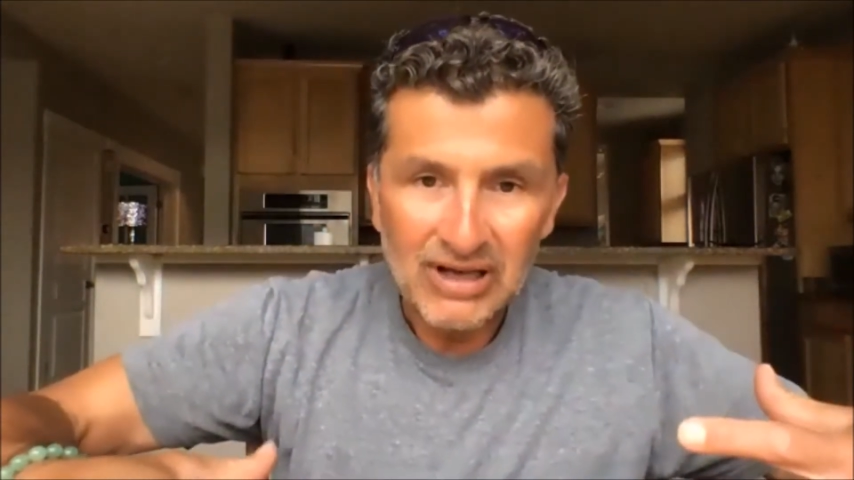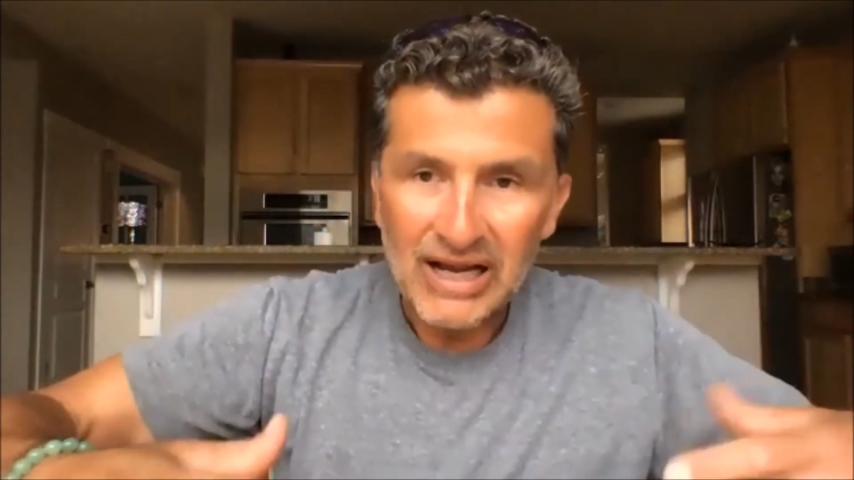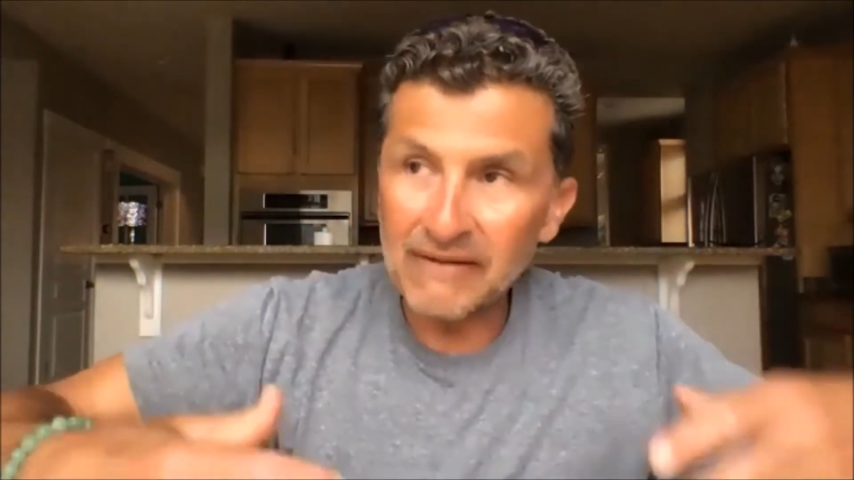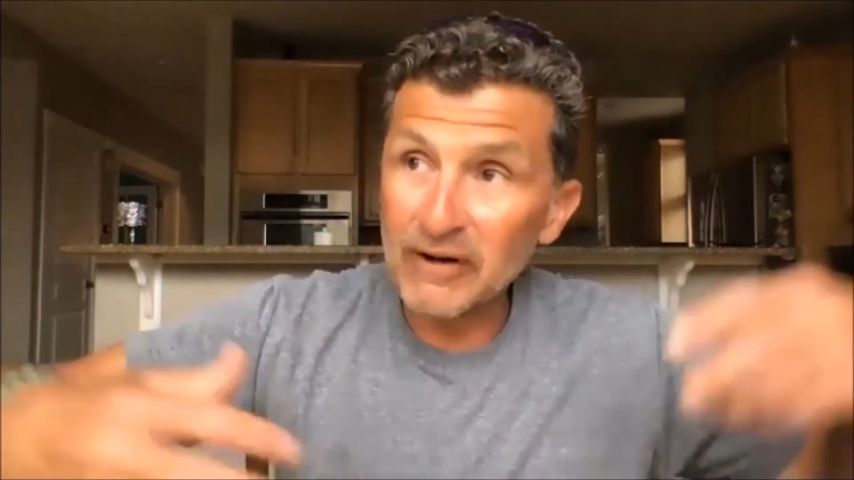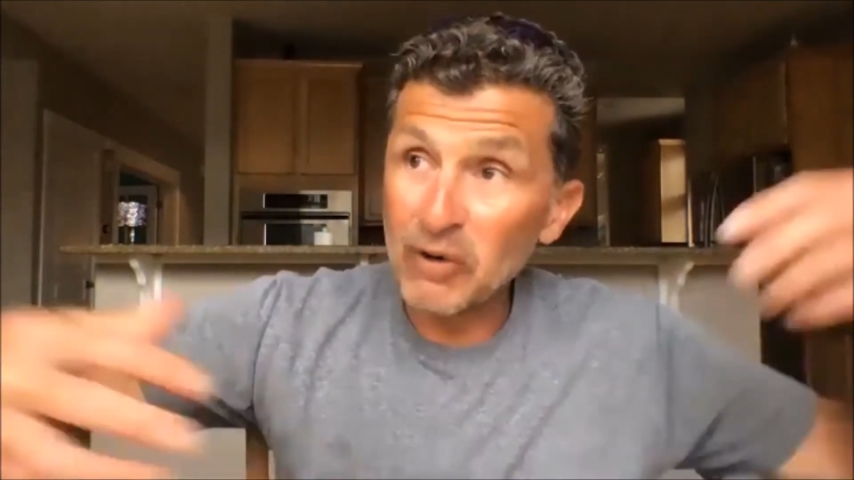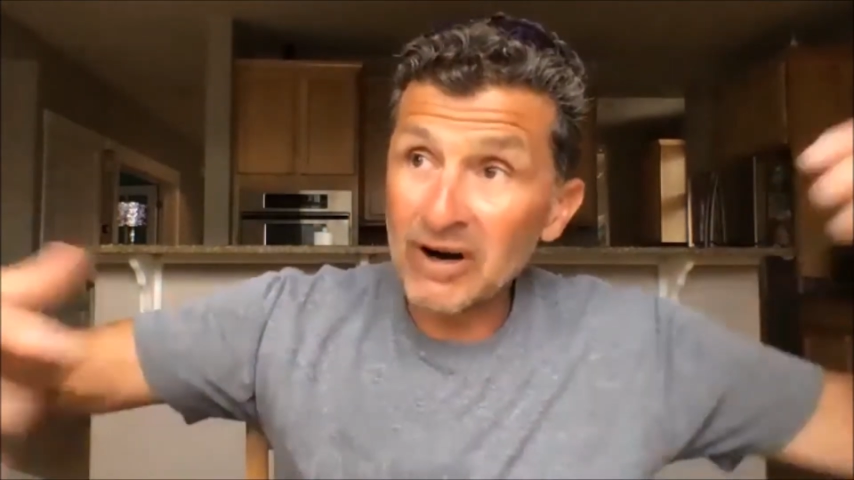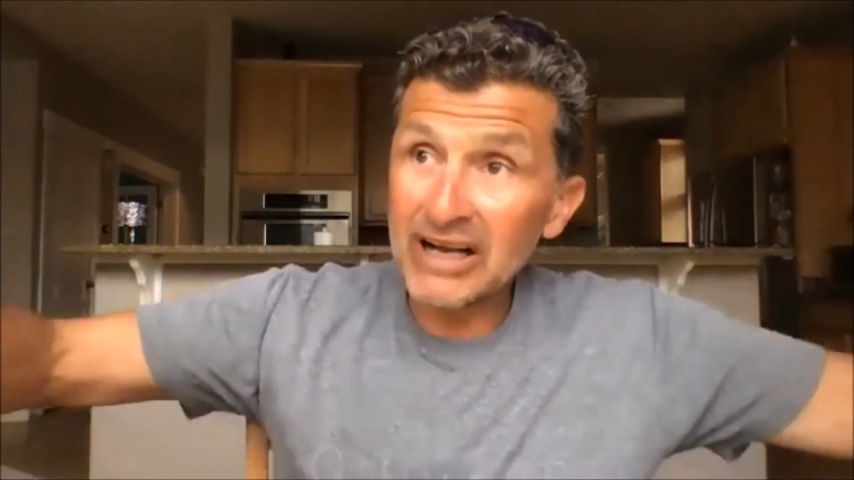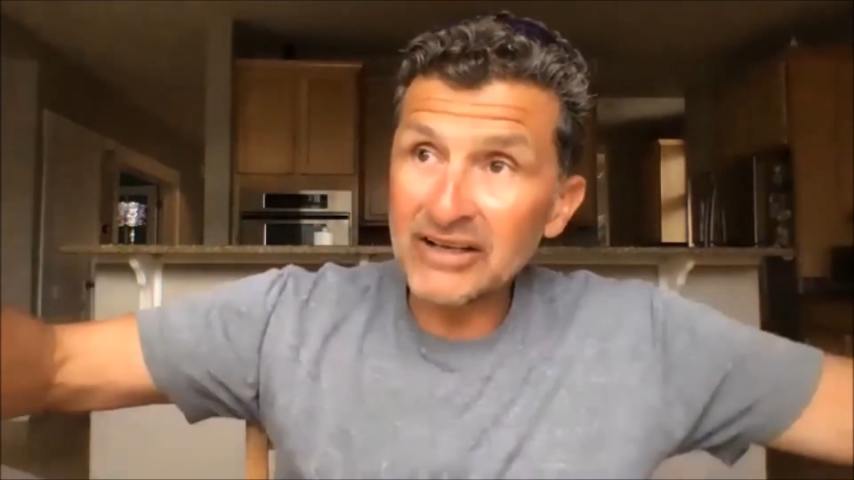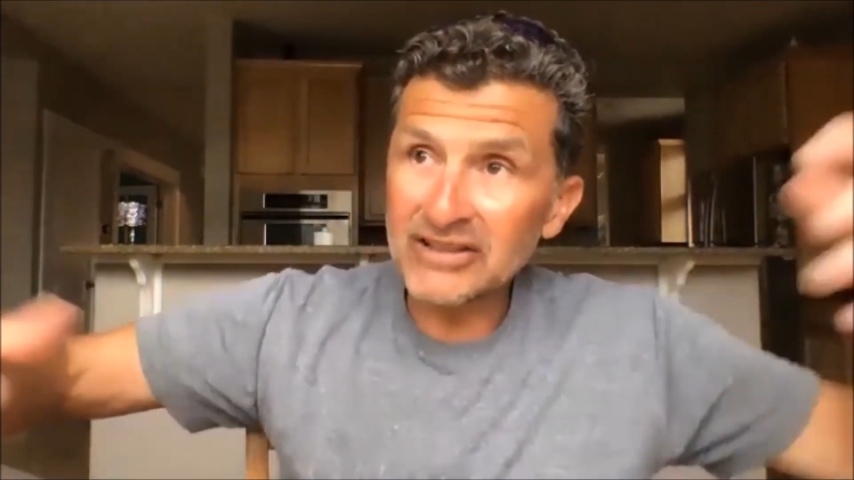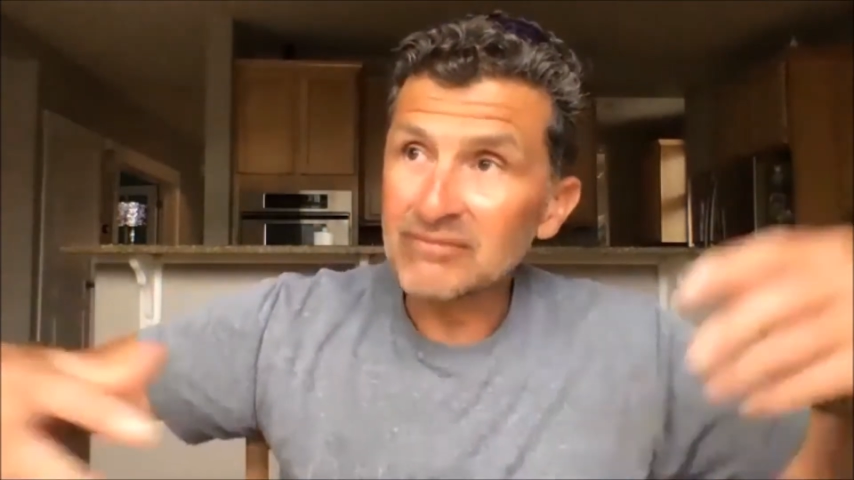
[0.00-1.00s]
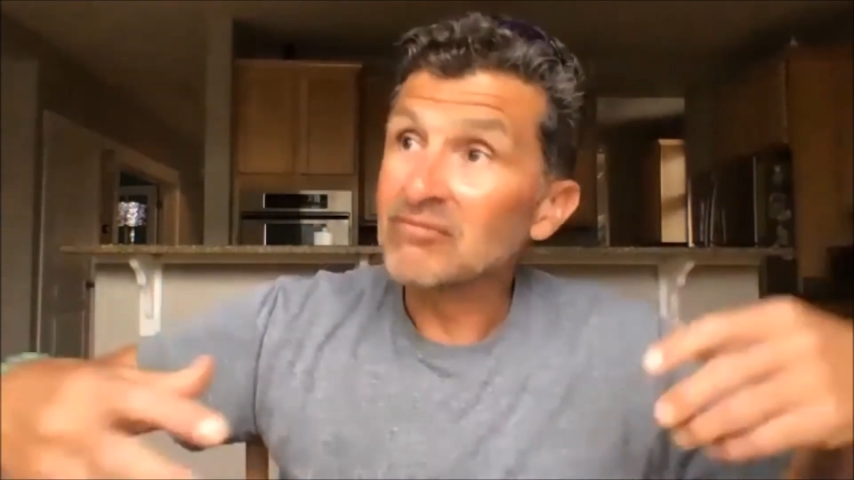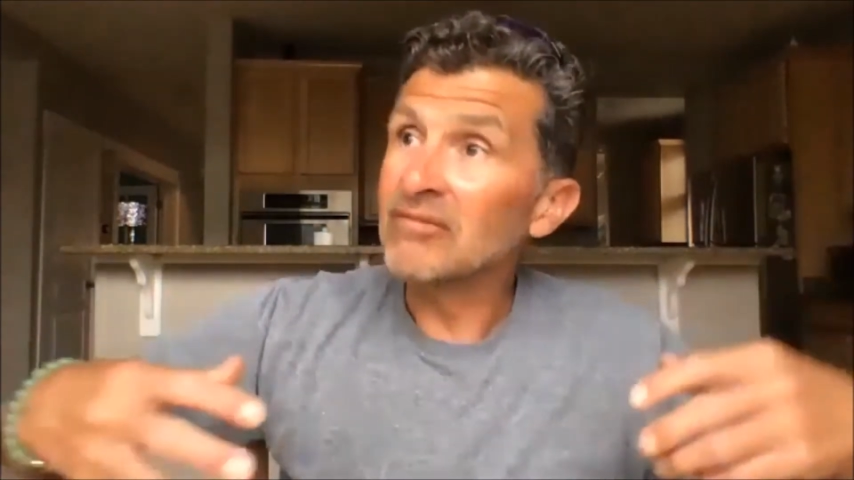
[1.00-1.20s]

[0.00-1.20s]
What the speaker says: Yep. Everywhere else,